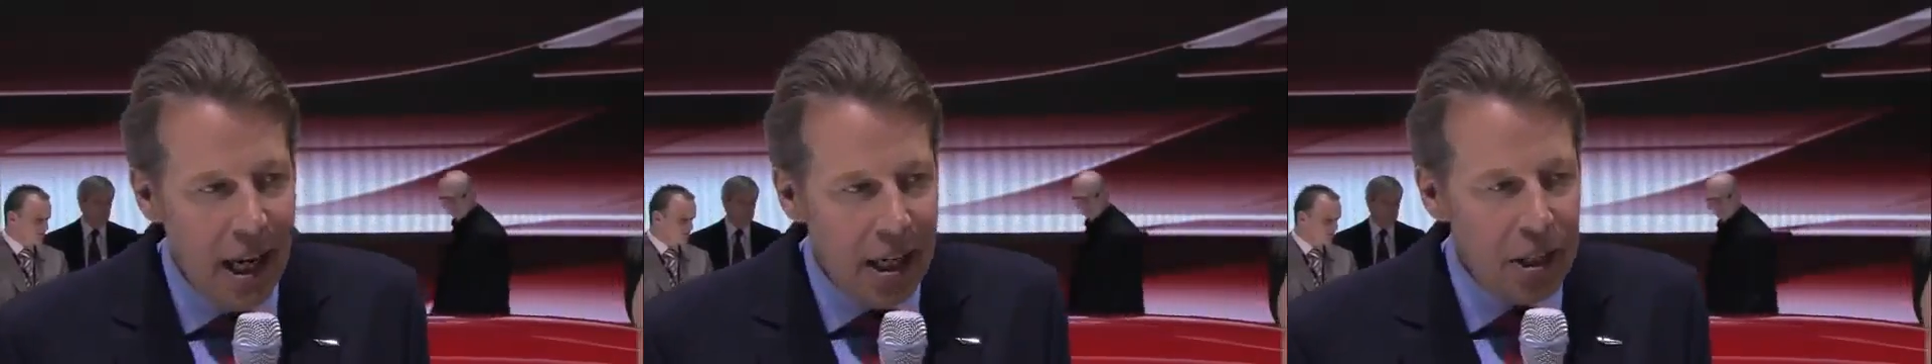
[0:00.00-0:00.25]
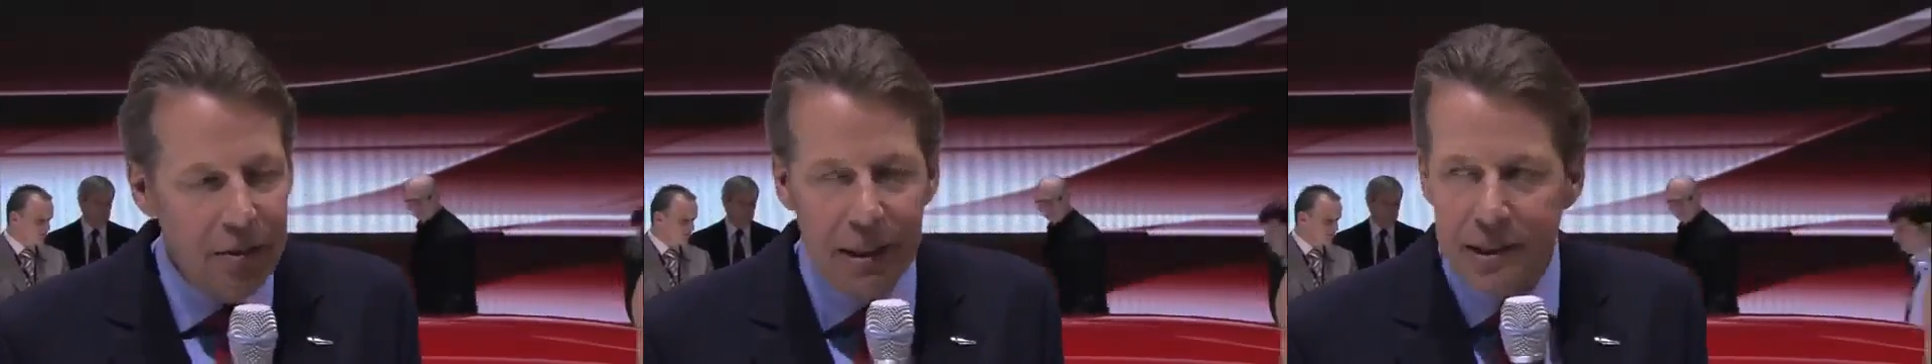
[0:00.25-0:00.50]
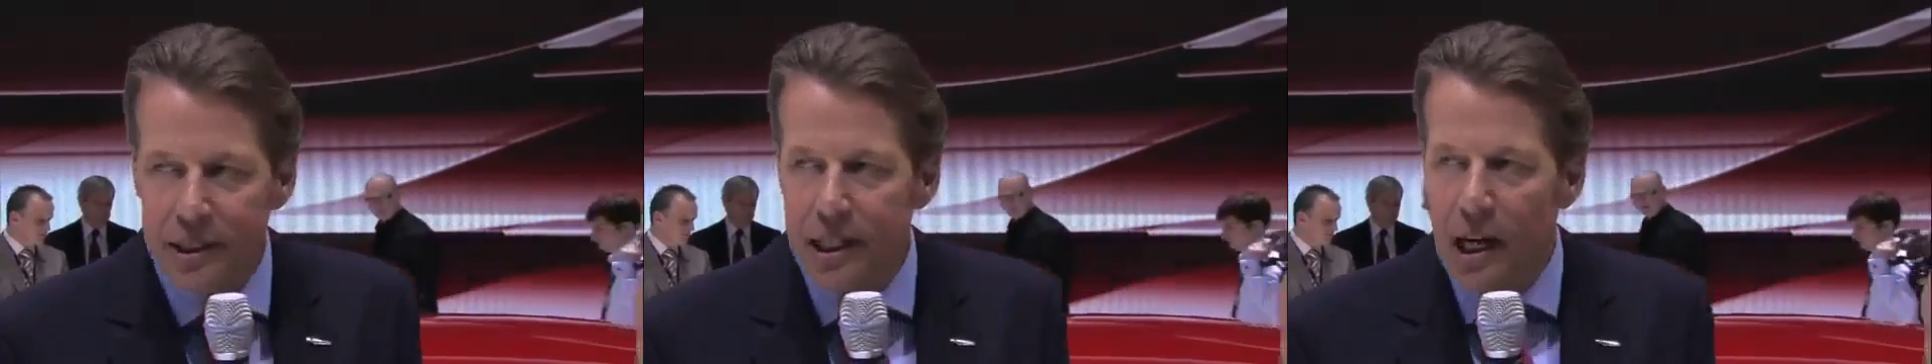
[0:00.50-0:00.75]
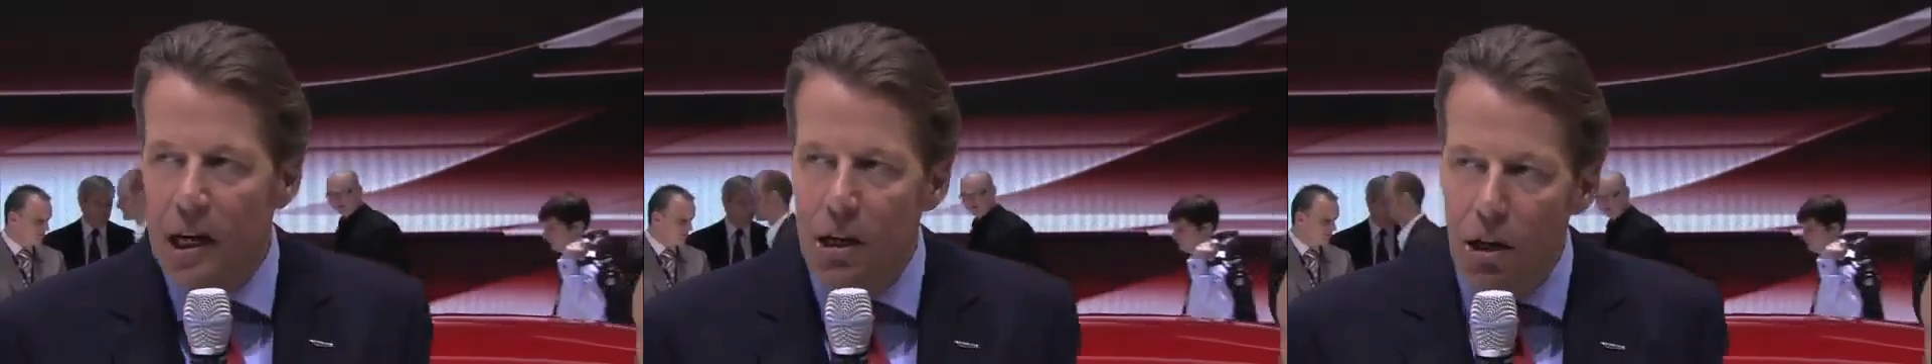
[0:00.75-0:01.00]
you will see
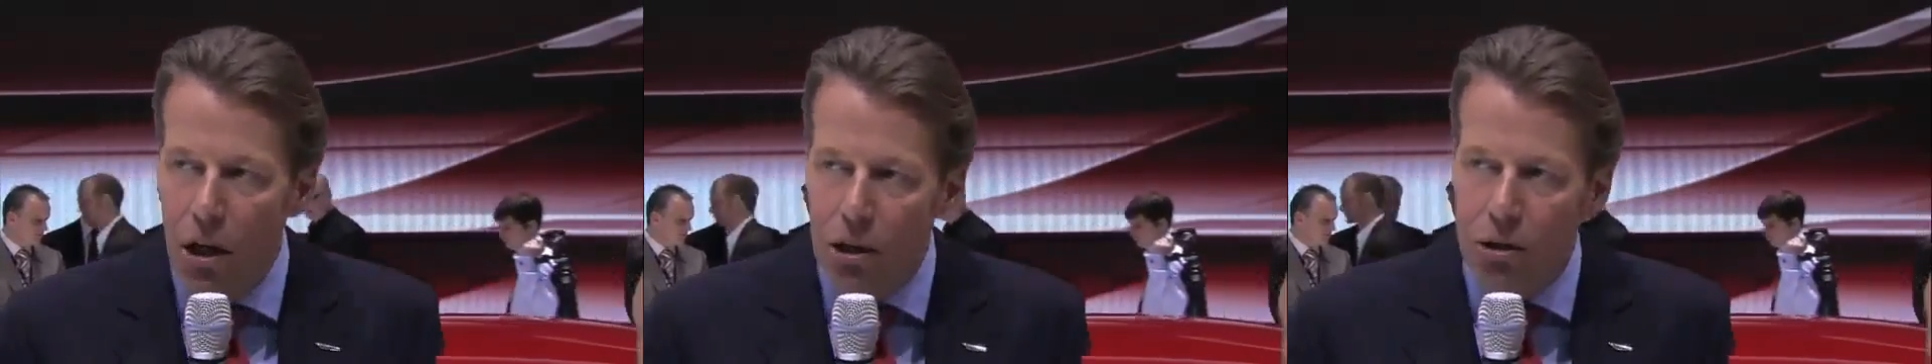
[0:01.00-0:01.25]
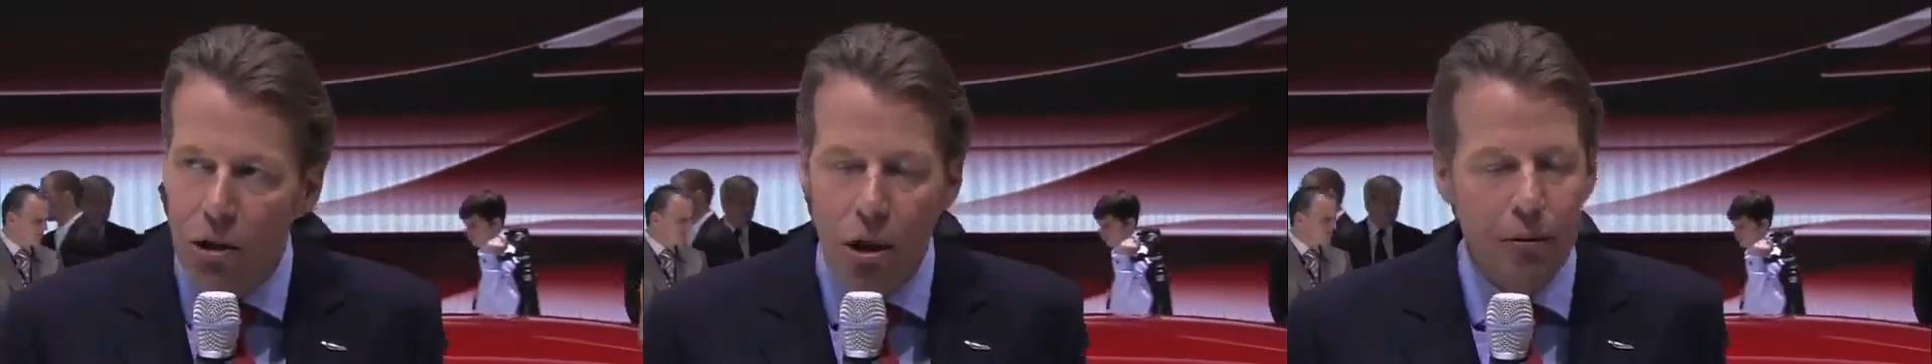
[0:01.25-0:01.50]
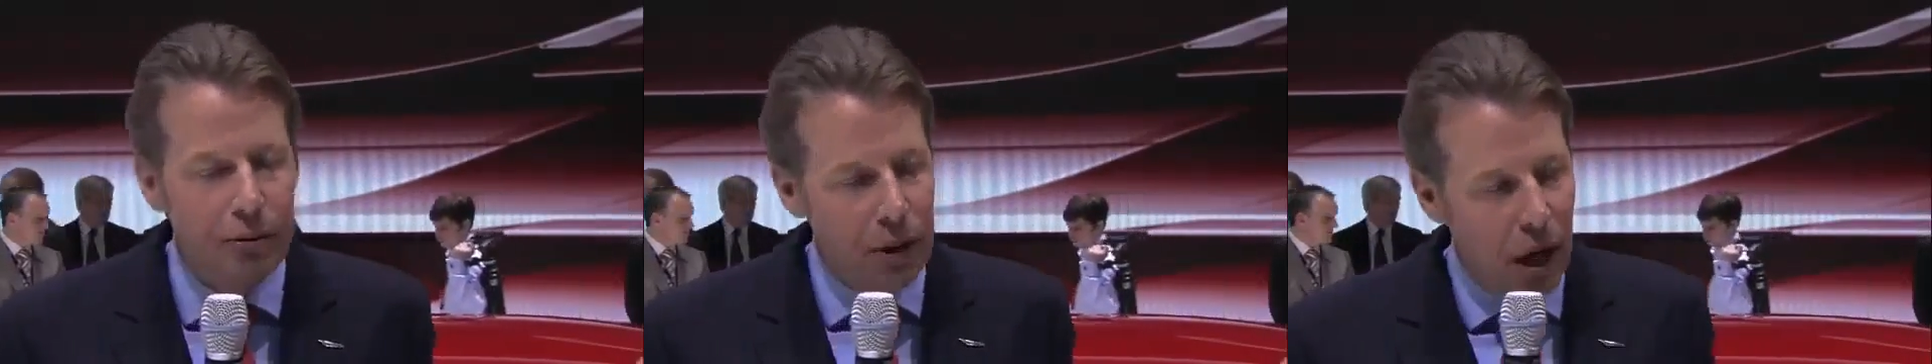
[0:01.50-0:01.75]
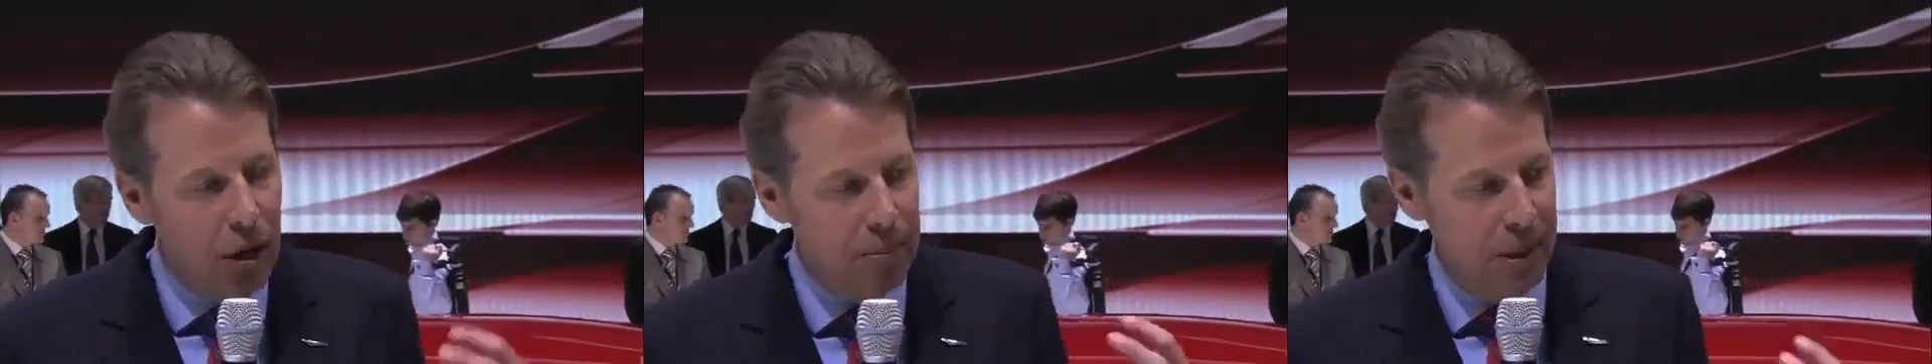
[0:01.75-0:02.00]
a lot of
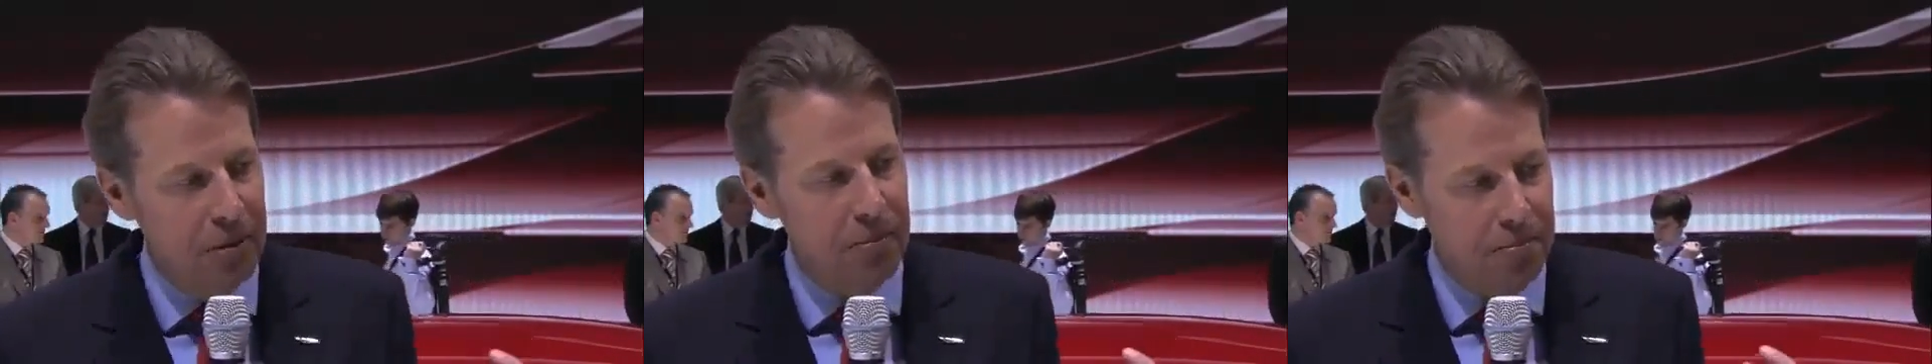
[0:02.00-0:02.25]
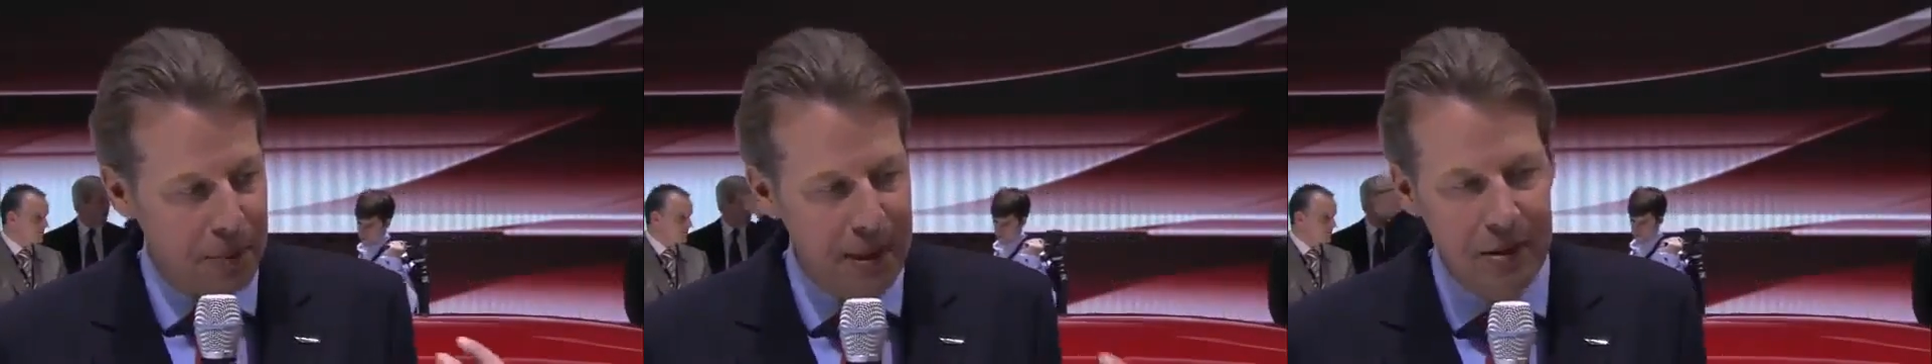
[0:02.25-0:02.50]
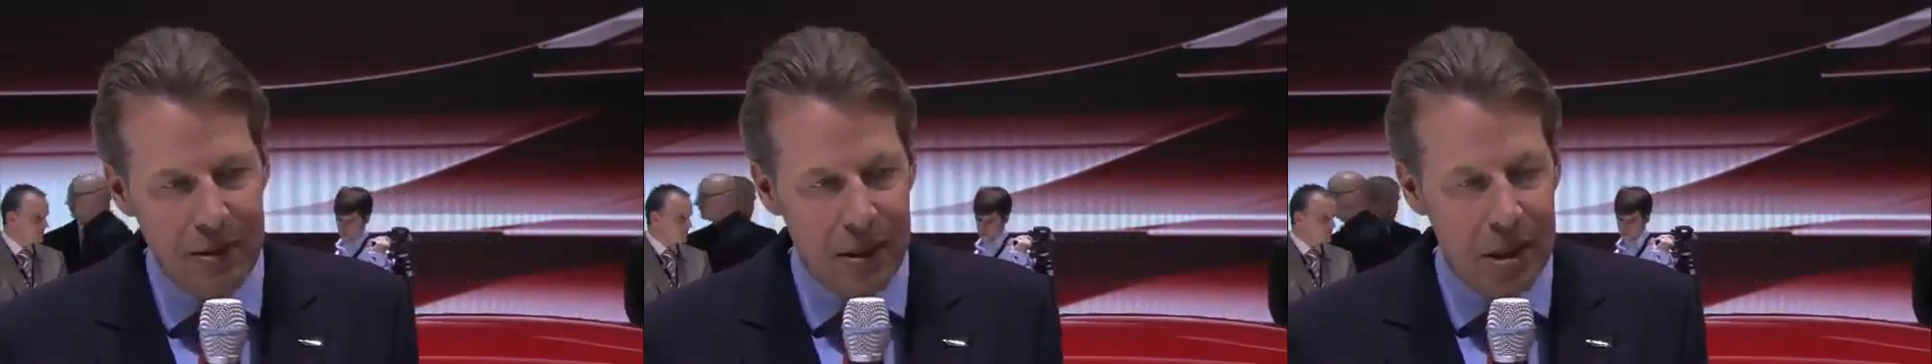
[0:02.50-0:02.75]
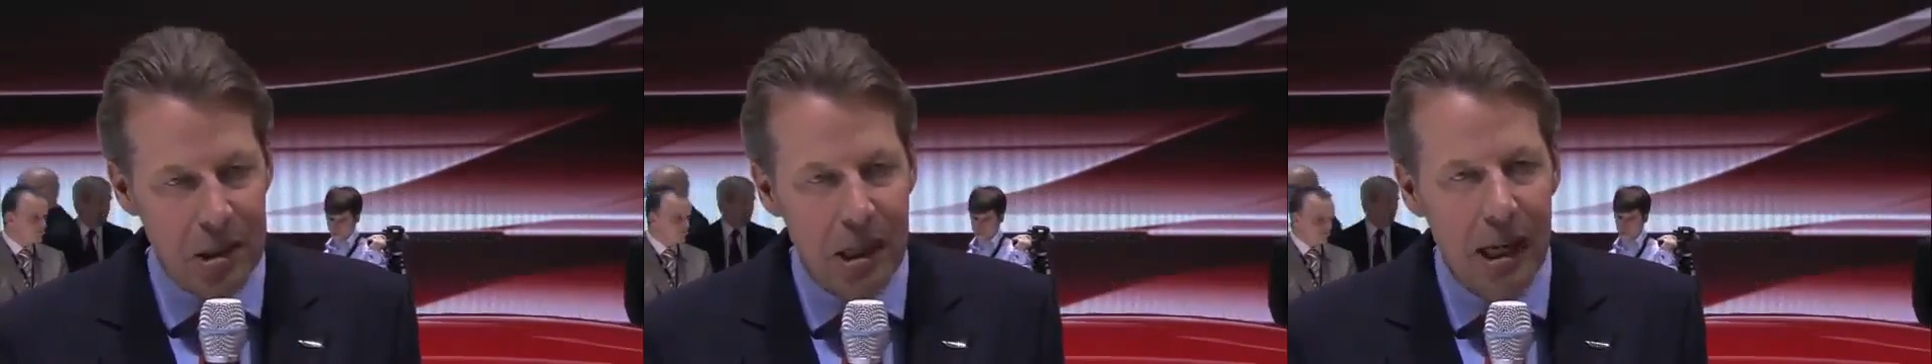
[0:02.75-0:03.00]
carbon
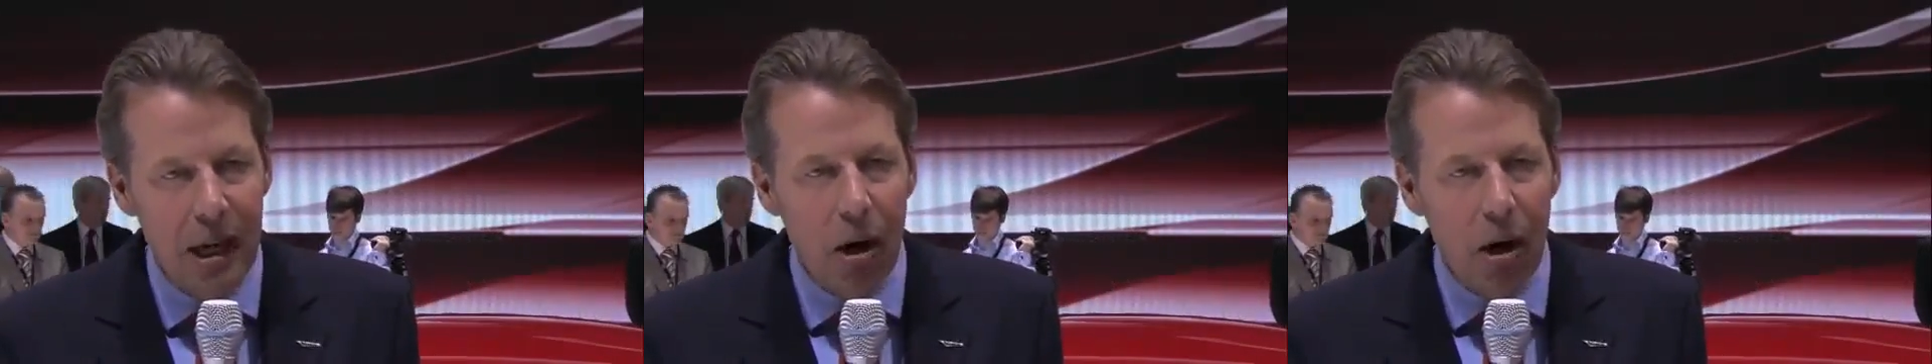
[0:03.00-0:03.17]
pieces